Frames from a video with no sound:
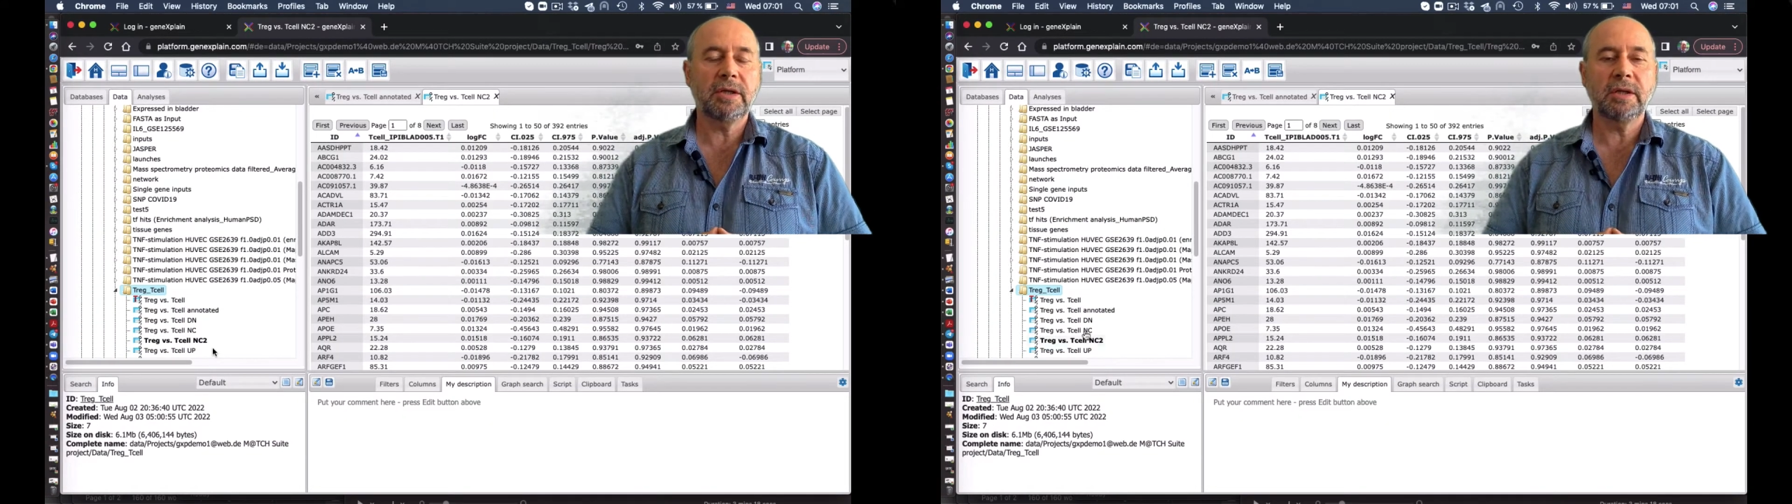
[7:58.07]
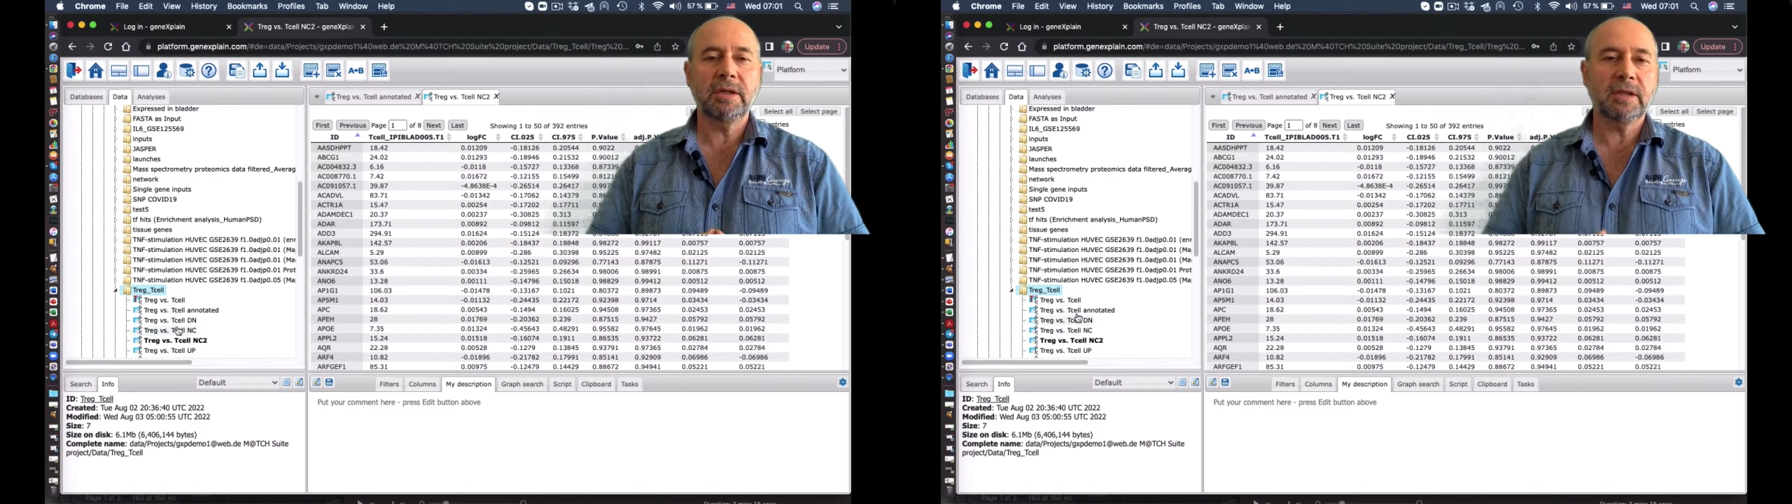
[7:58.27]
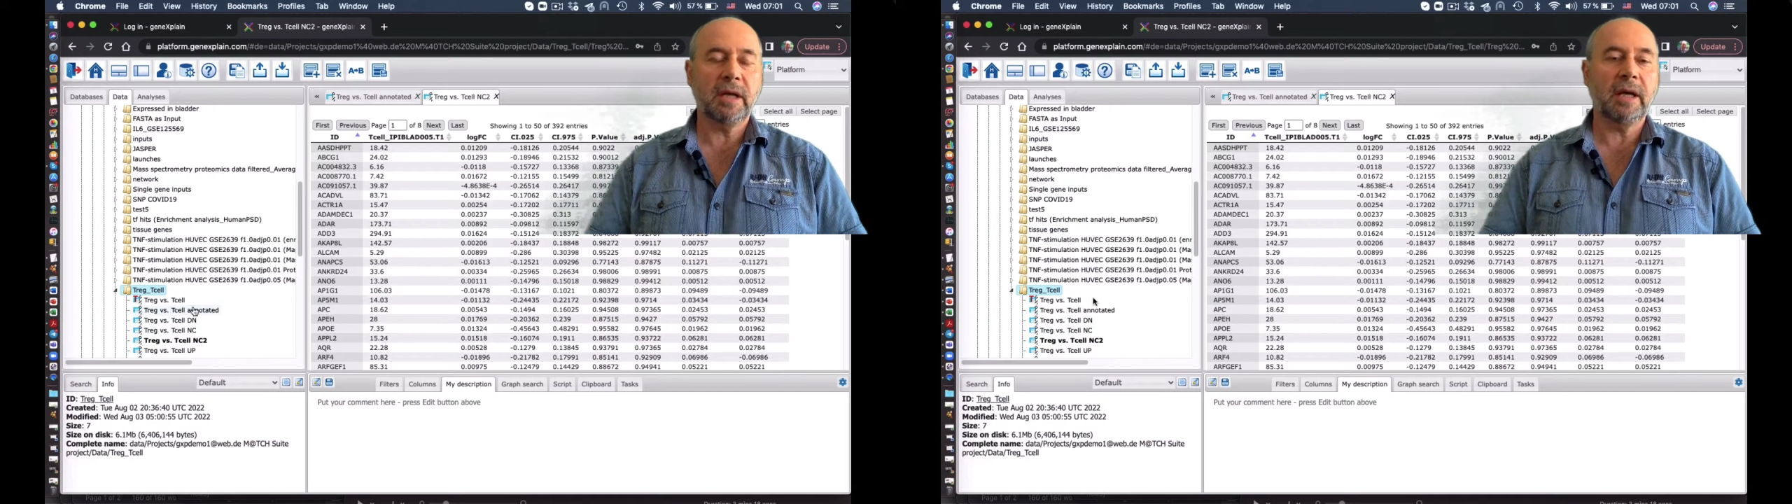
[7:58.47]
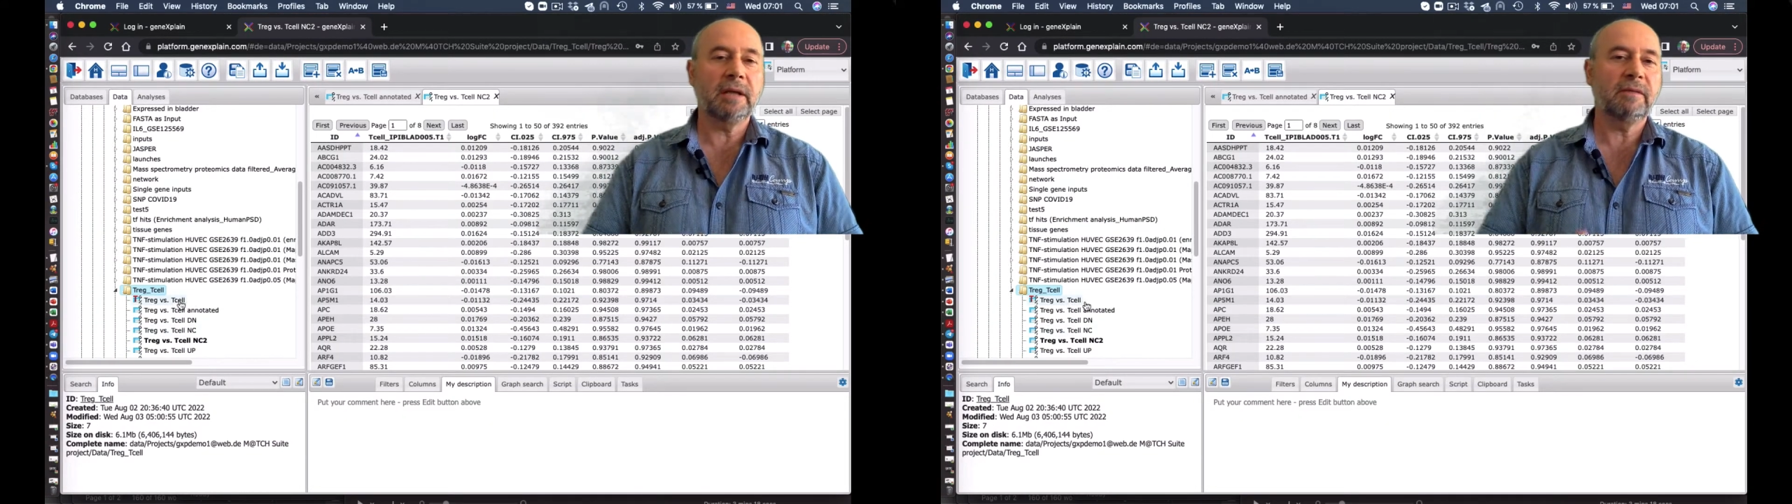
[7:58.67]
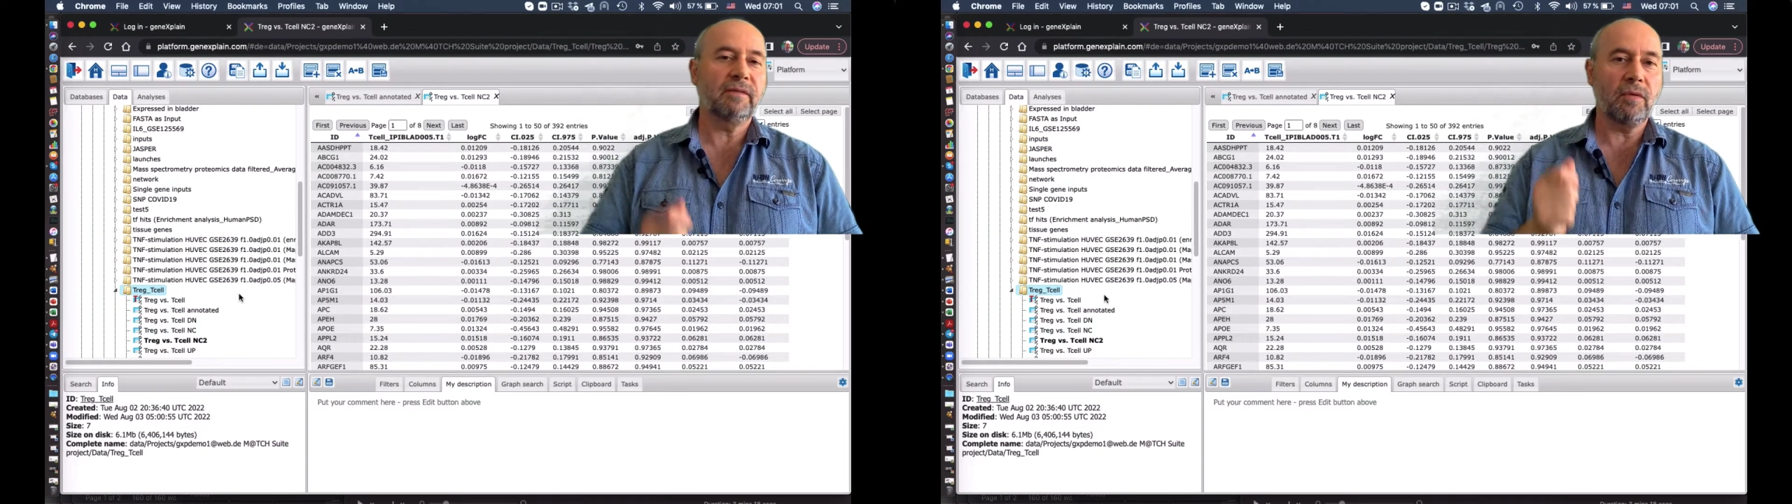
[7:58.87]
genes,
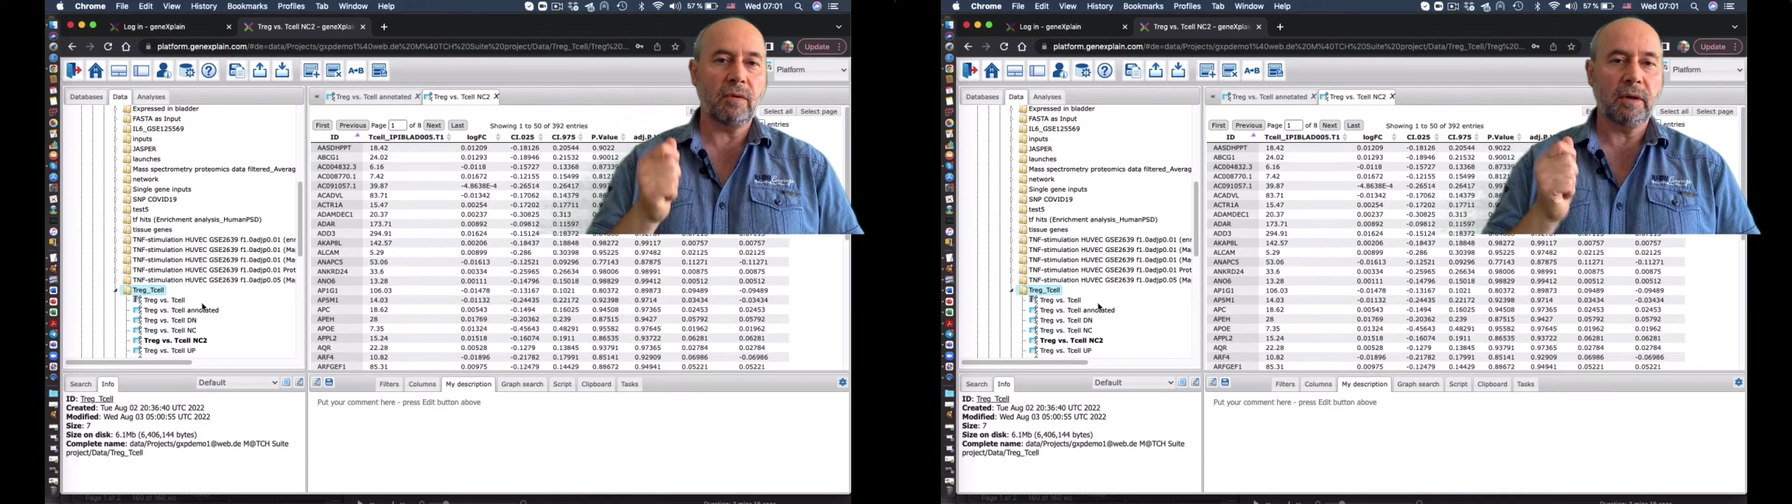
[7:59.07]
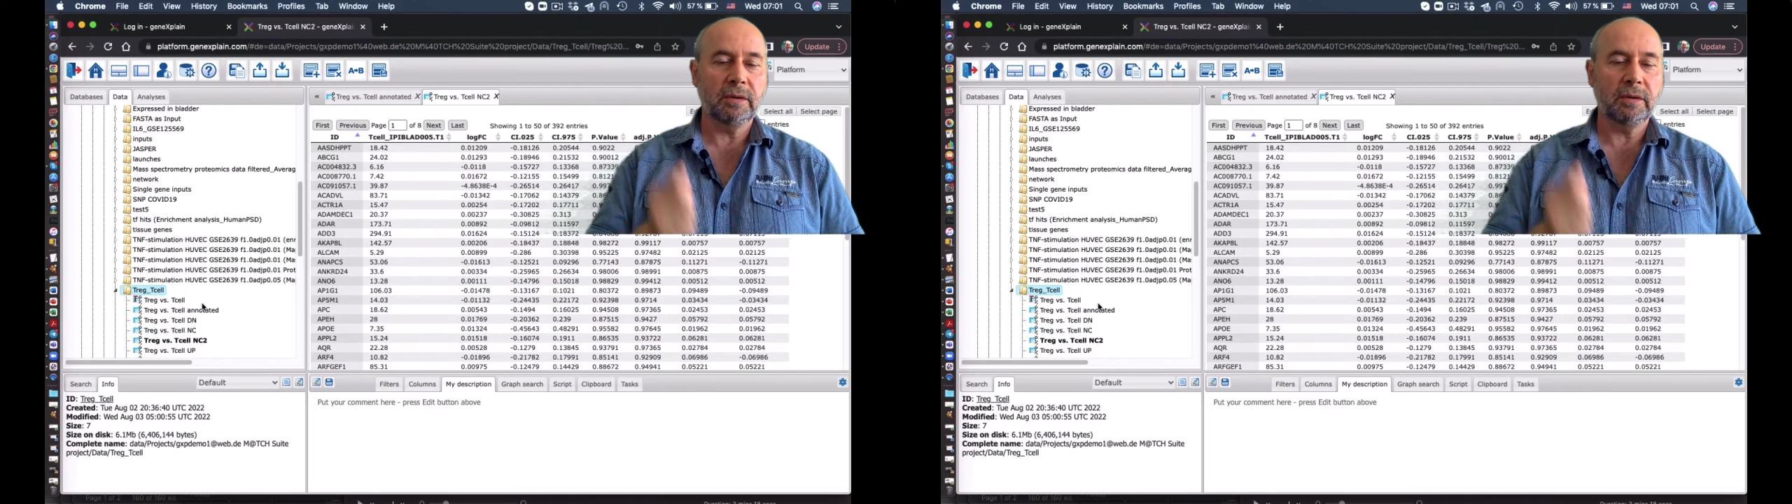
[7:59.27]
and for